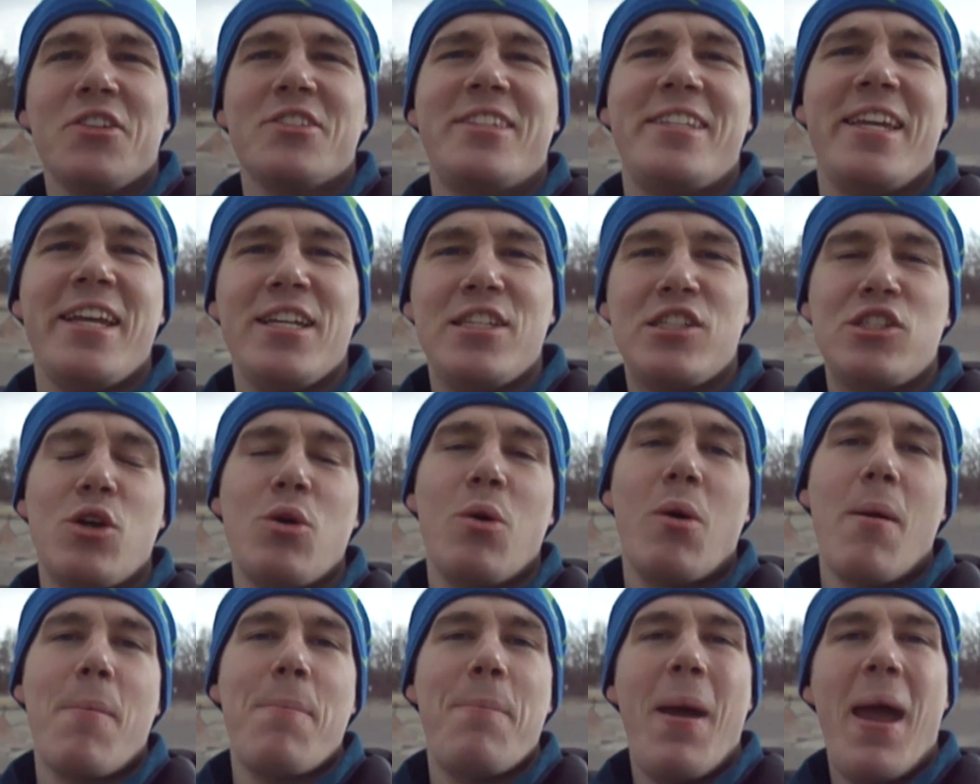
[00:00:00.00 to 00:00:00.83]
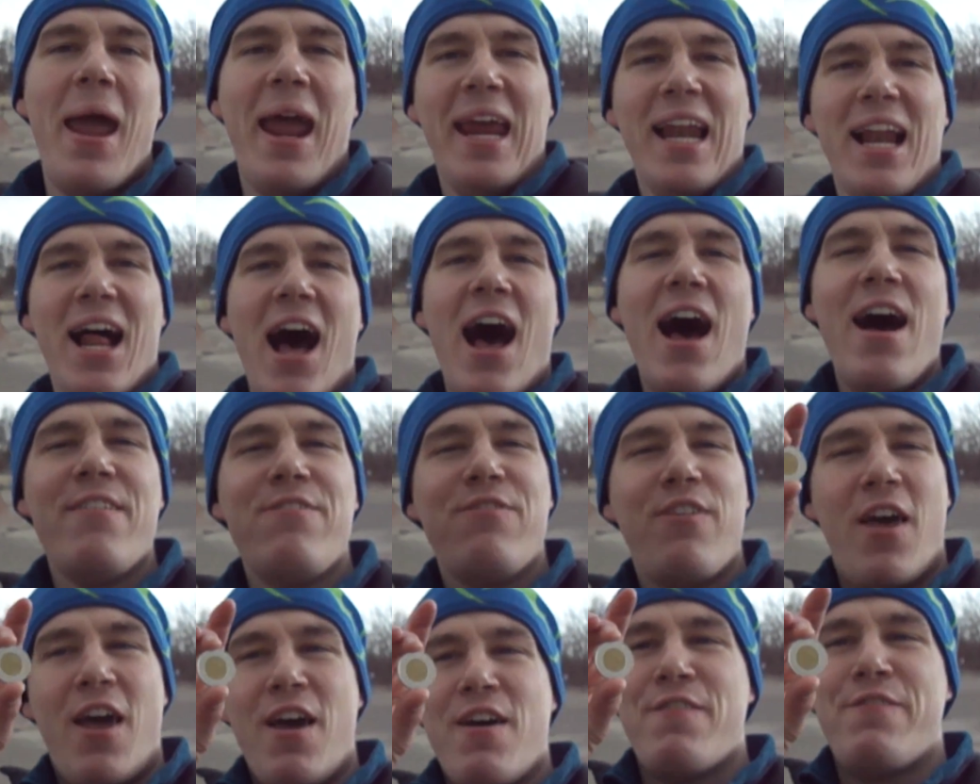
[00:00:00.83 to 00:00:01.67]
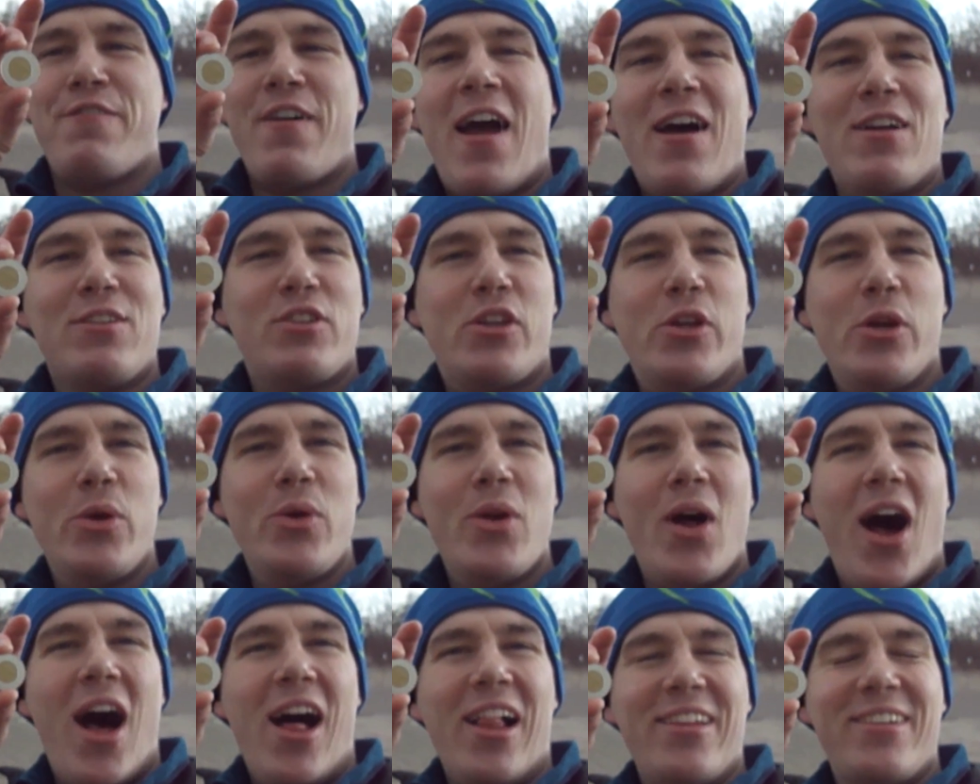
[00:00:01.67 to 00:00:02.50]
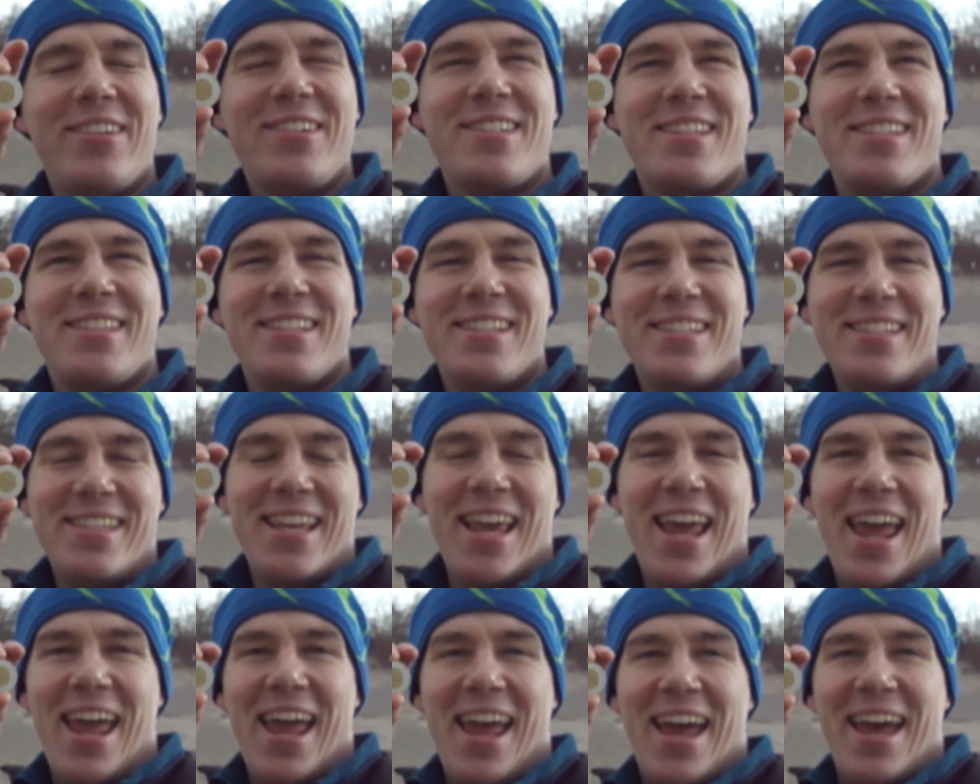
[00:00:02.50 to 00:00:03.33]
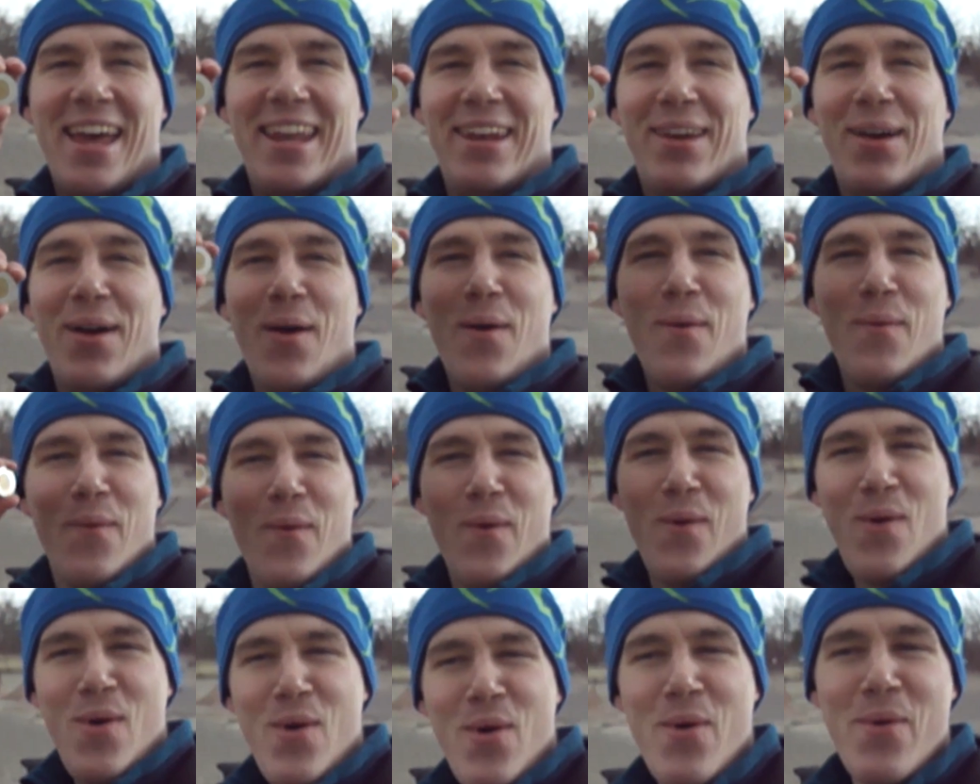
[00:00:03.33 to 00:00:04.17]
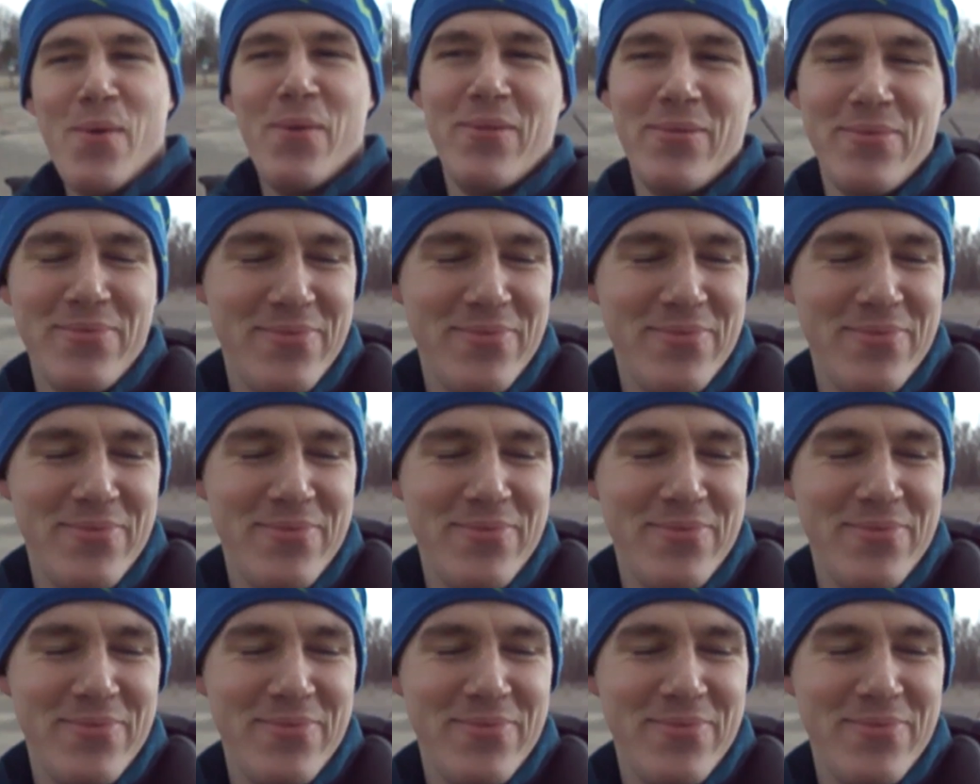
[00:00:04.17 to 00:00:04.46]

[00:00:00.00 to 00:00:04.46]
detour paid off. Found $2 in the sand. Whoop.